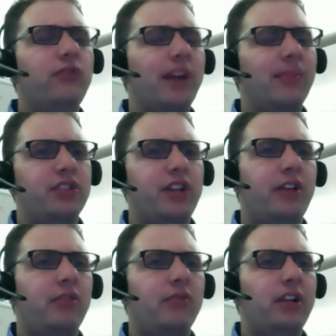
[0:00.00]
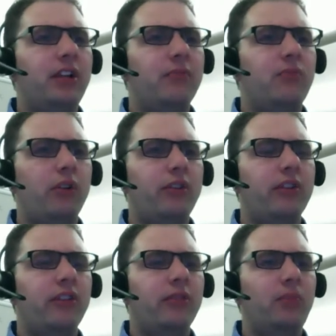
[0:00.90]
fiber channel related ports
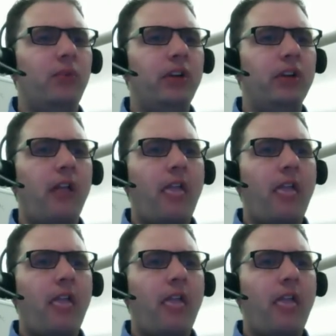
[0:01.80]
at this point.